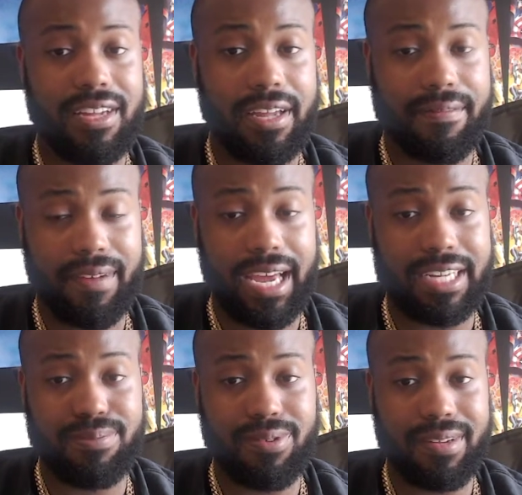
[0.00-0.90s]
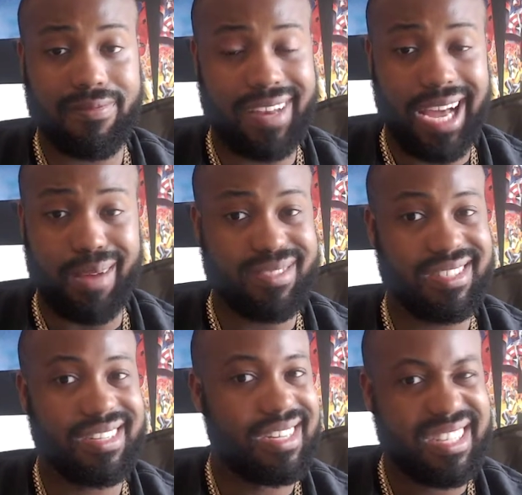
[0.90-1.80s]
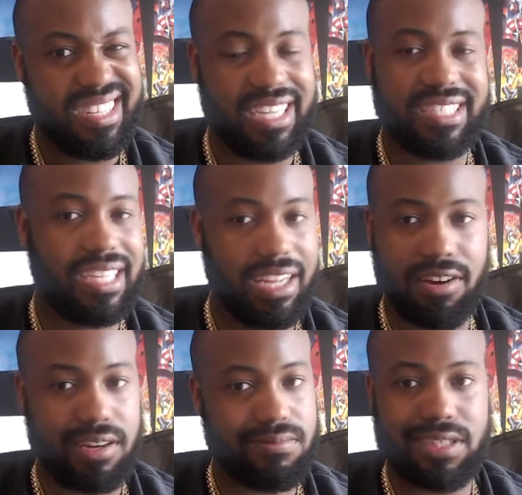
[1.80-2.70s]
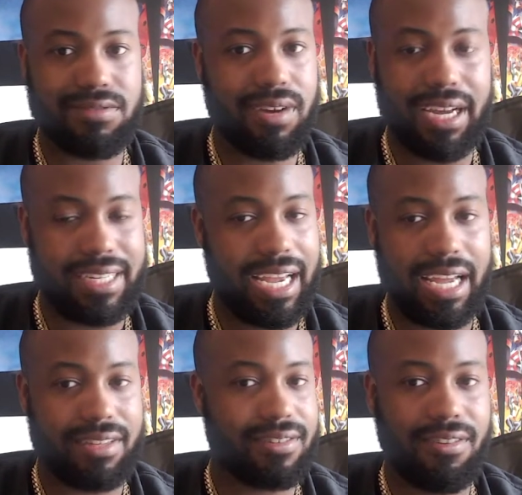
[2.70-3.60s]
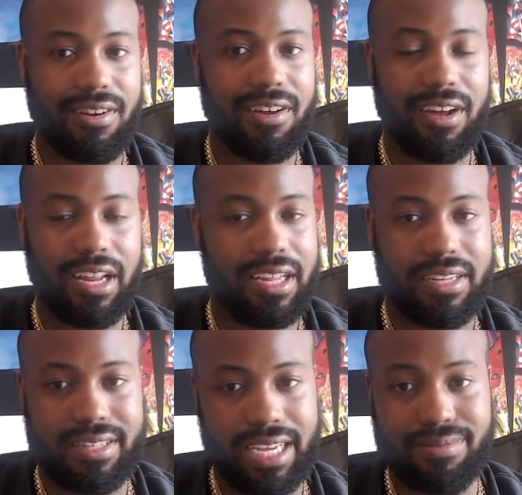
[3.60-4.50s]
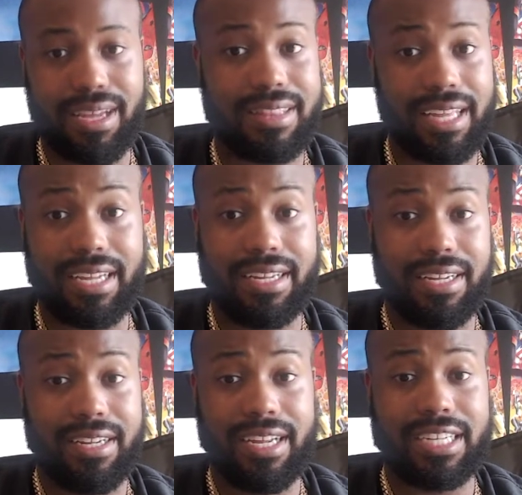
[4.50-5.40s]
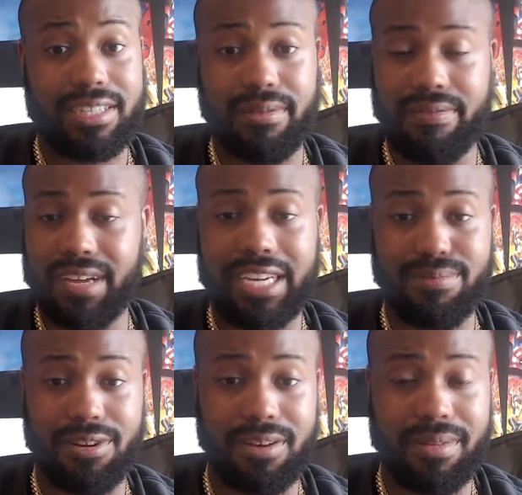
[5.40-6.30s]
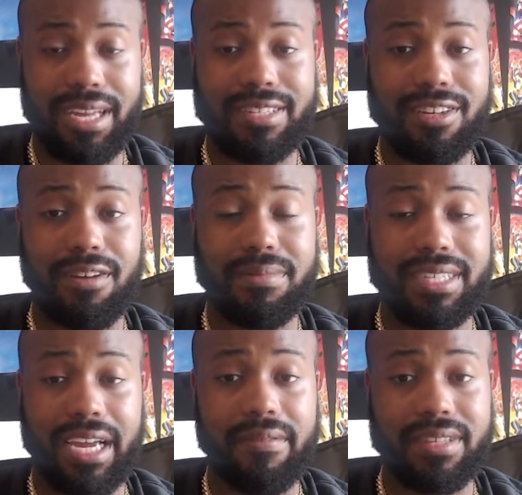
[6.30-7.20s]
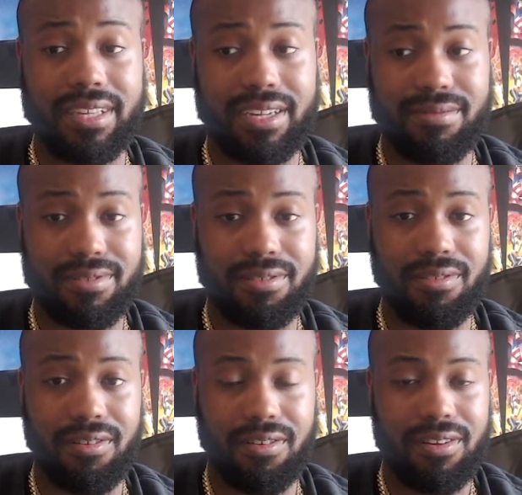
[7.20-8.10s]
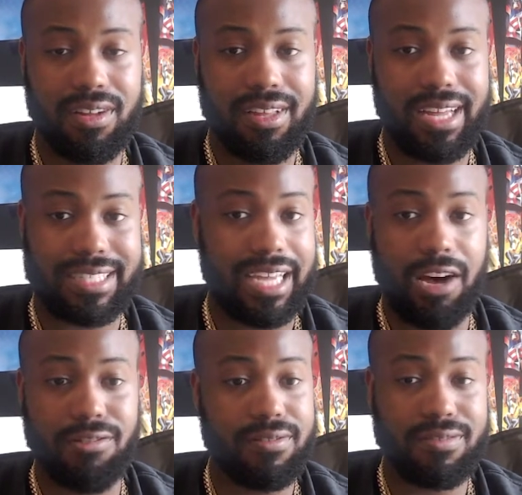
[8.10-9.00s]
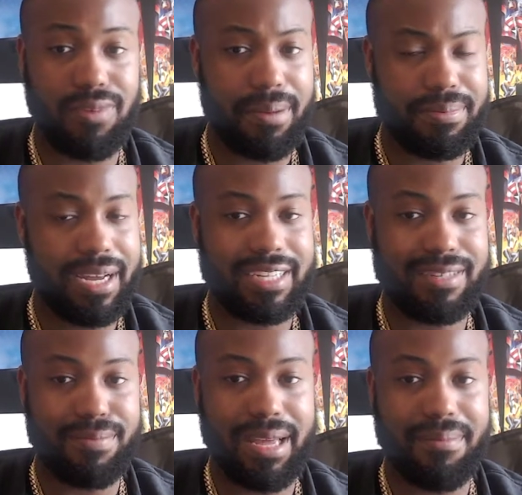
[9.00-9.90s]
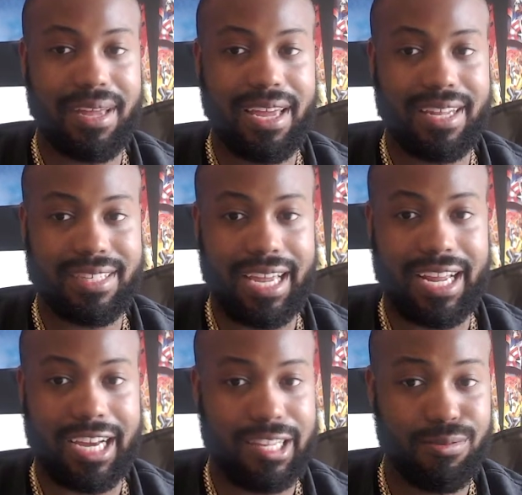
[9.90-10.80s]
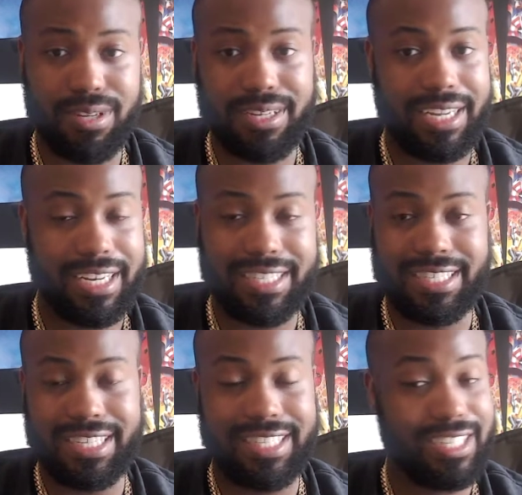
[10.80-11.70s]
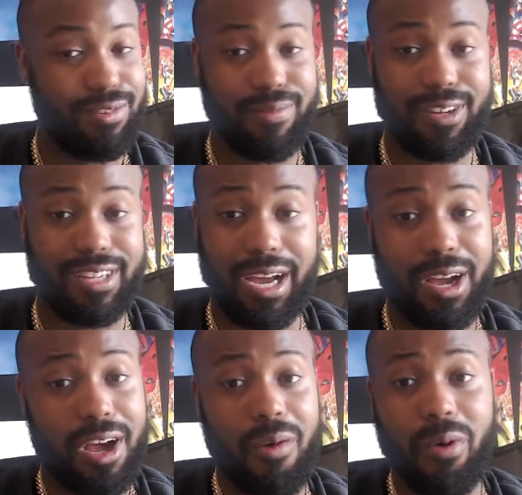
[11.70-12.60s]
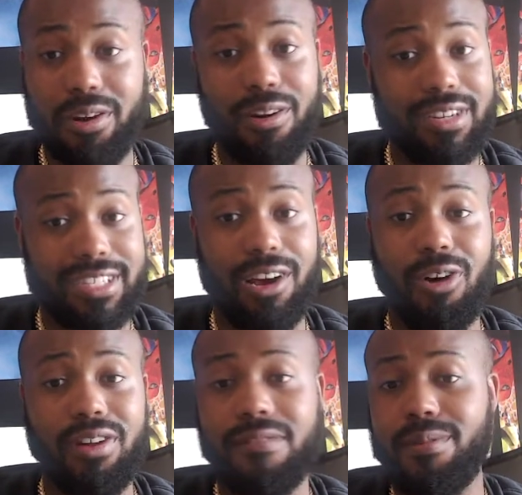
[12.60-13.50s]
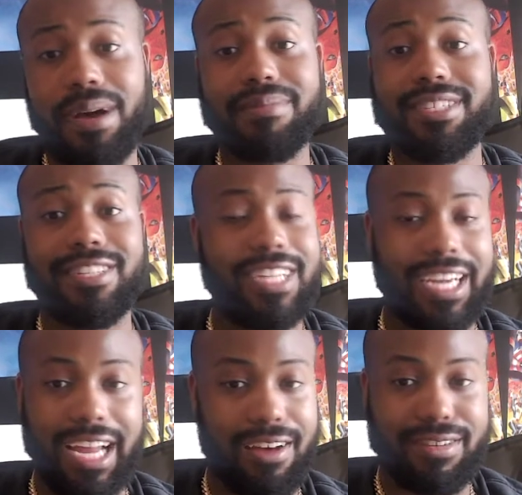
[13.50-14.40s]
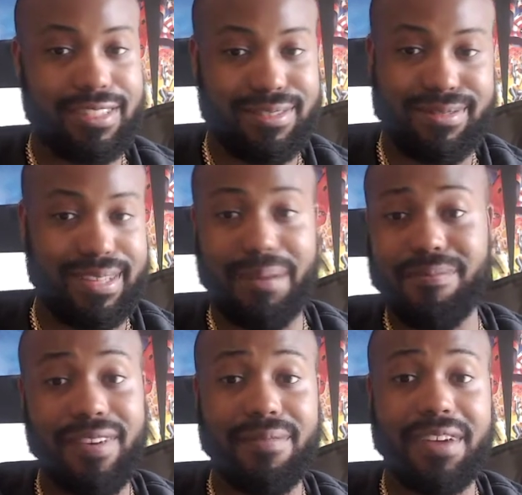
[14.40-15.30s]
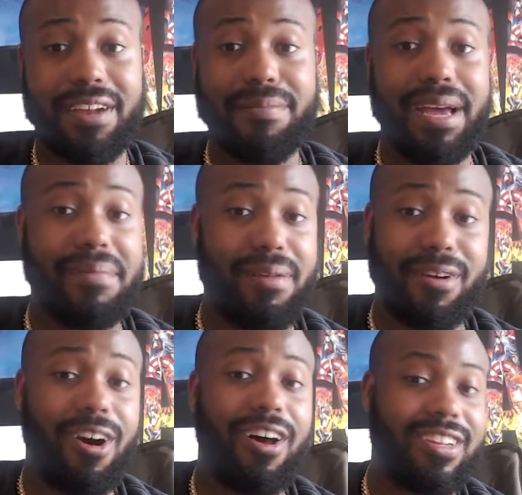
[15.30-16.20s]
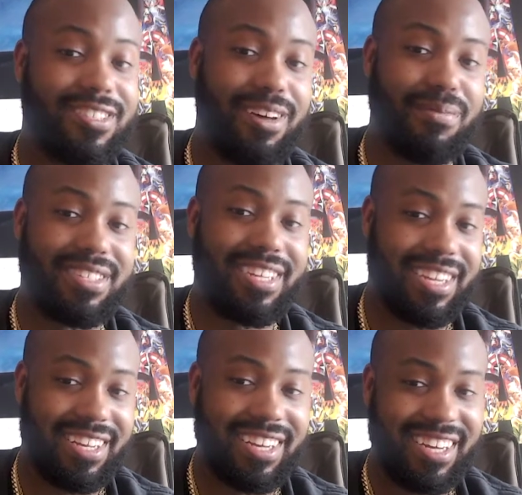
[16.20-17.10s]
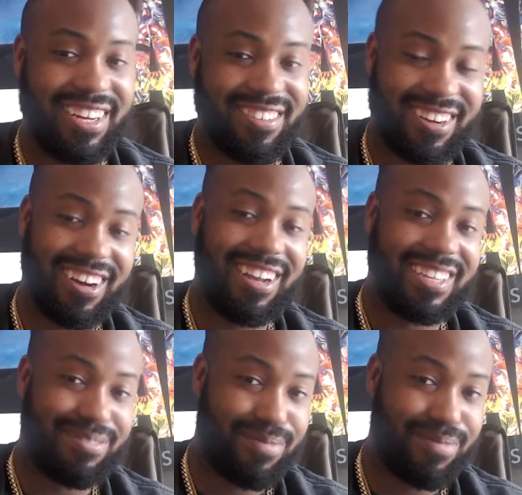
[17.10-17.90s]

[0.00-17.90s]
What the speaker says: If Flashpoint flops, that's it. They're going to re-scratch actors going all that. That's why I think next year when Flashpoint comes out, that determines everything what's going on. Like I said, I don't know if this Robert Pattinson Batman, is that included in this DC universe or not. We don't know. It's just a whole different movie. I'm still checking it out because I'm a fan of Batman regardless, so I'm going to see it regardless.